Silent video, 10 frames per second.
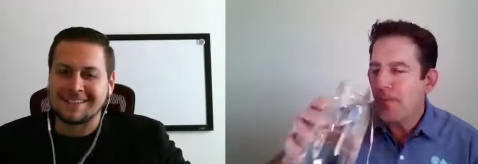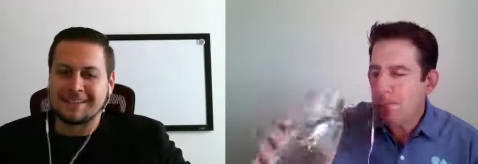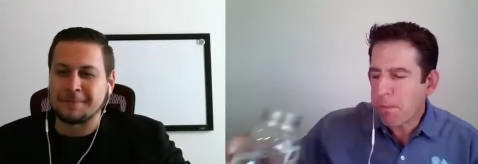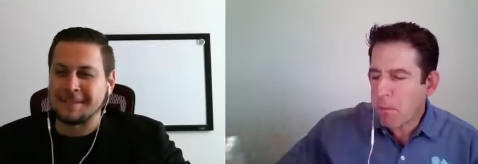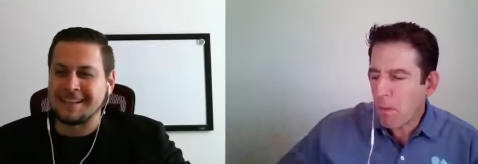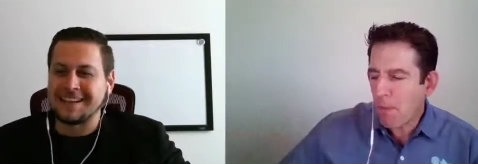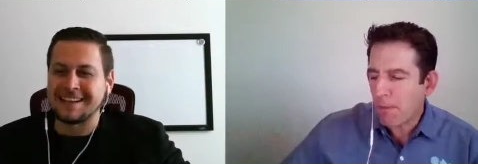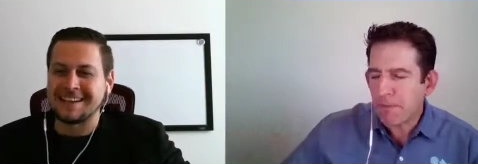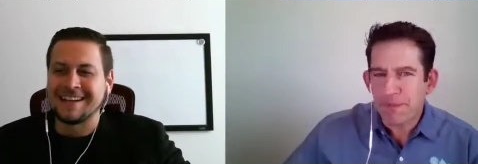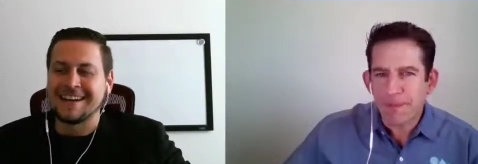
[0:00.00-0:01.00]
Speaker 1: in the
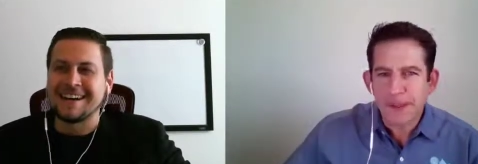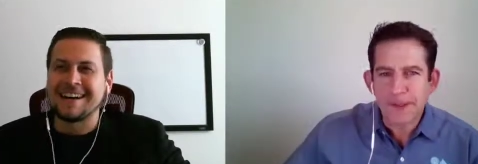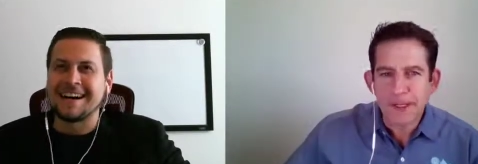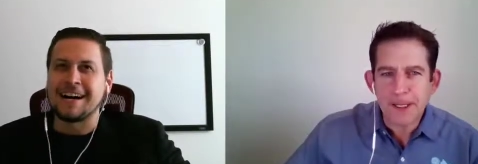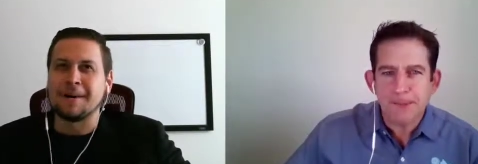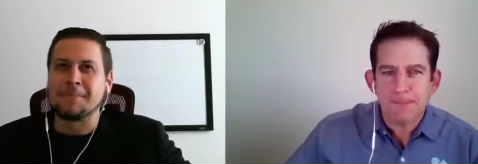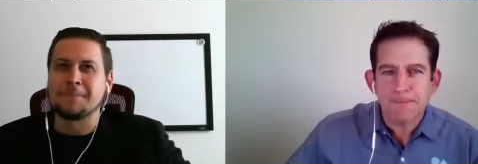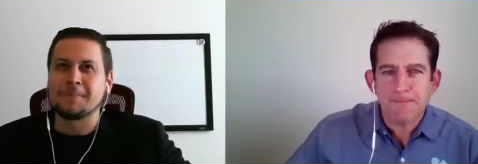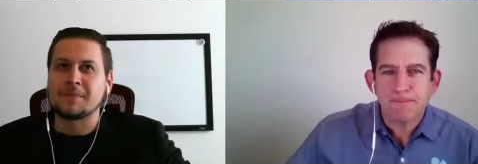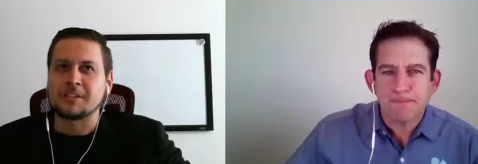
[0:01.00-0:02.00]
beginning.
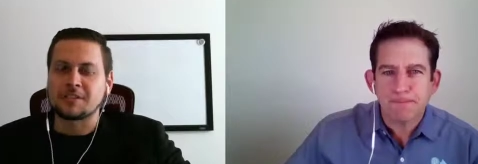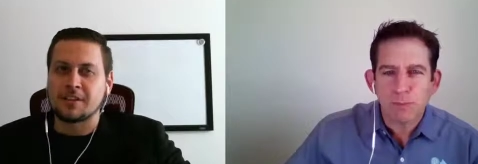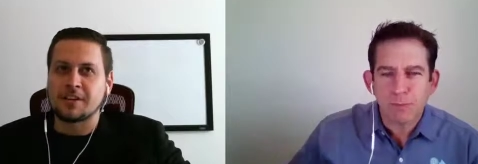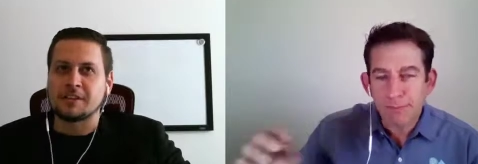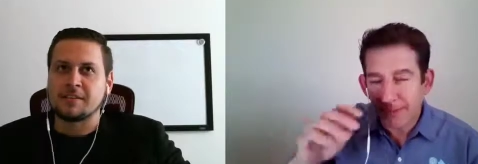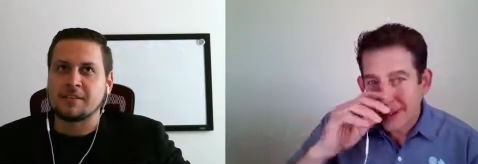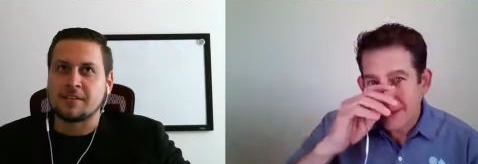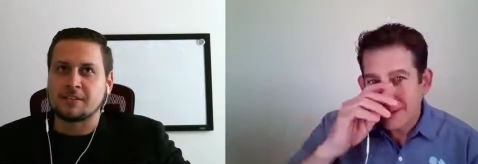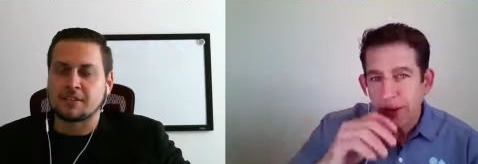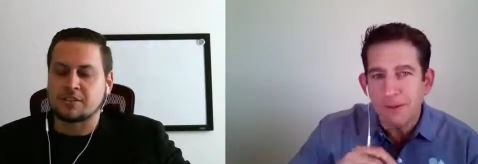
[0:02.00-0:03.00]
Um, I started, you
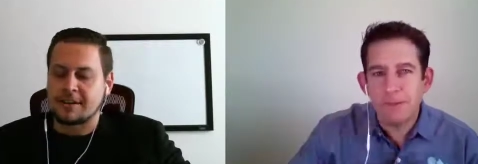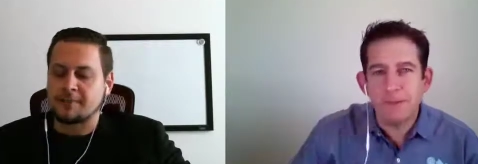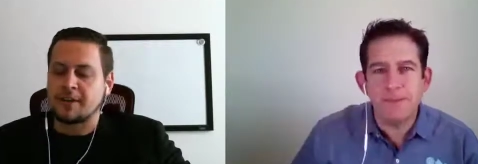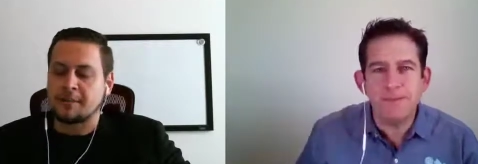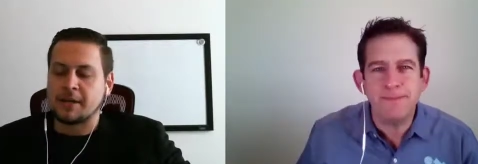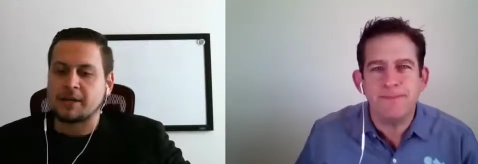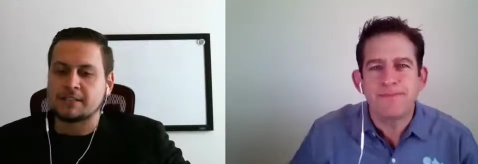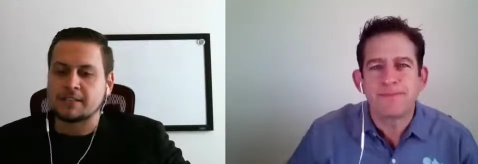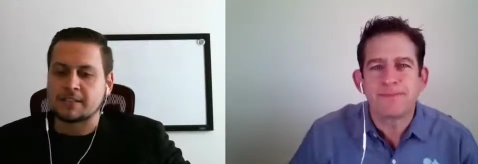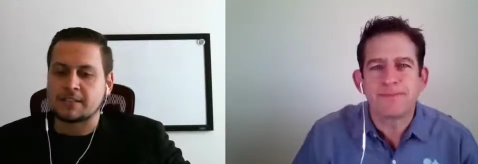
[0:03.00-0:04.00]
know, just trying to find my own
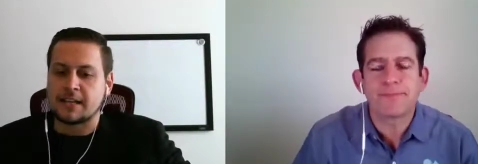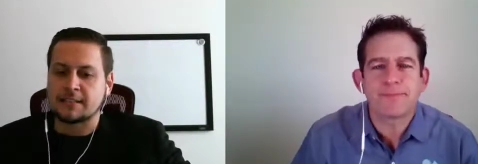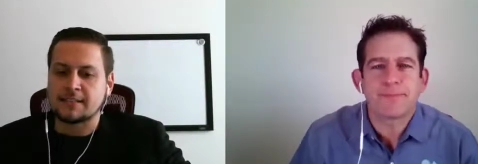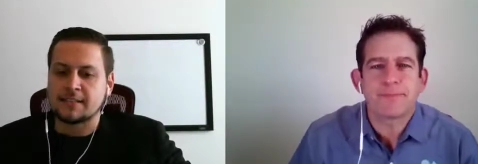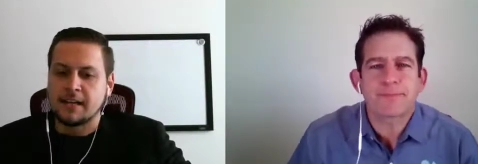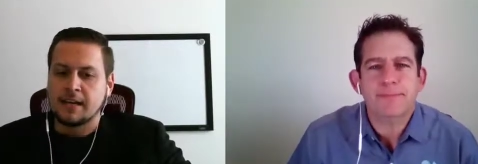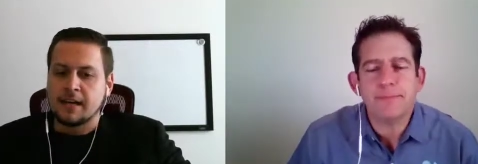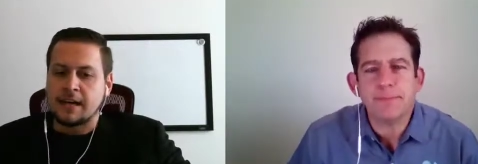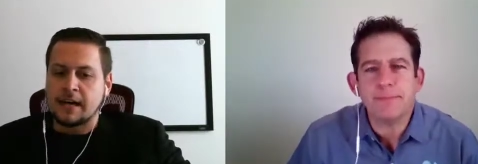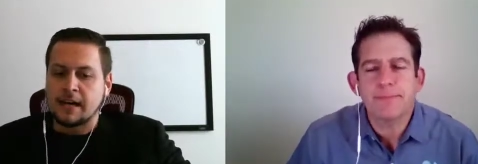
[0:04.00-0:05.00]
success
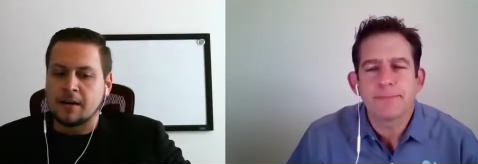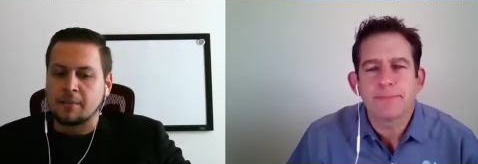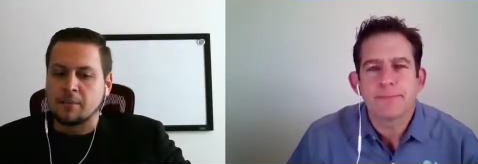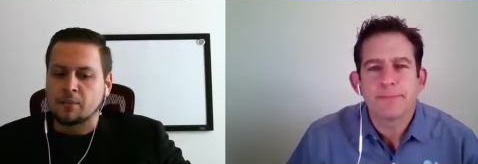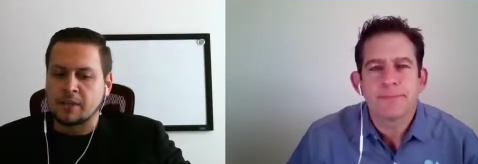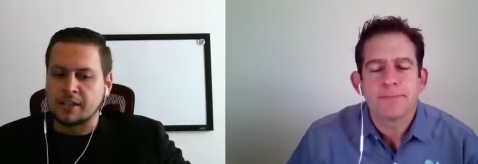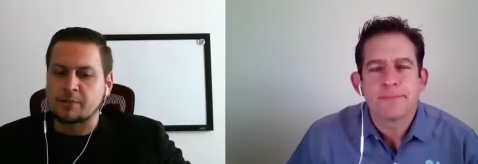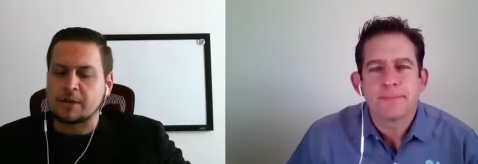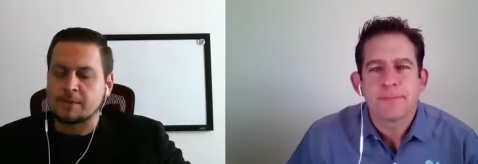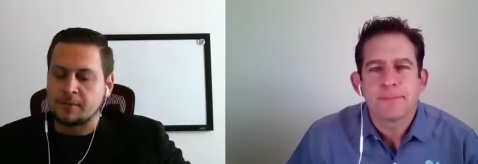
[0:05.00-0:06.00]
um, really
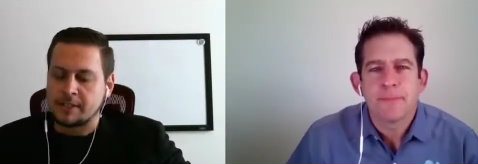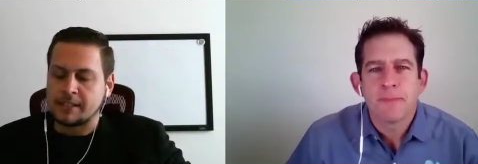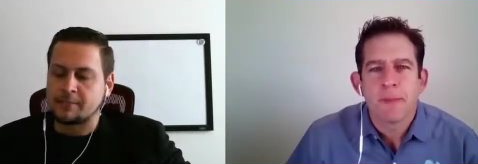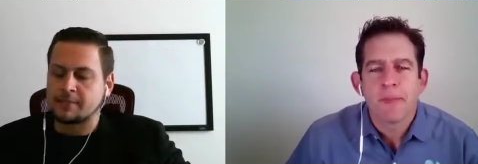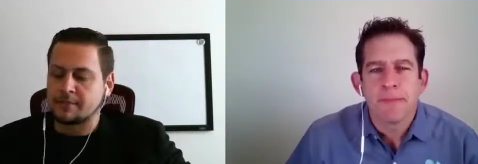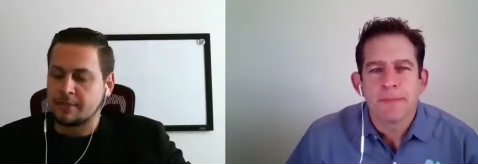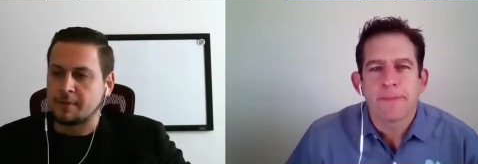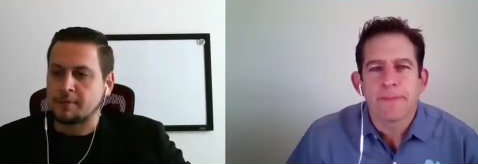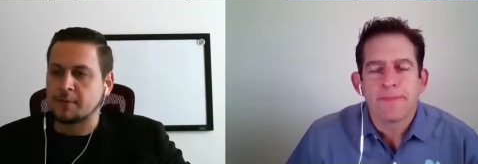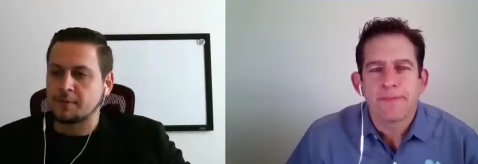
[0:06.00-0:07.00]
2015 was you know
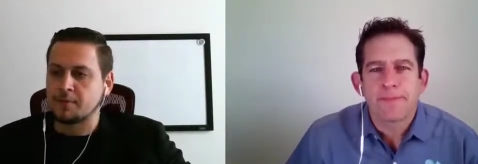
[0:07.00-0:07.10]
my first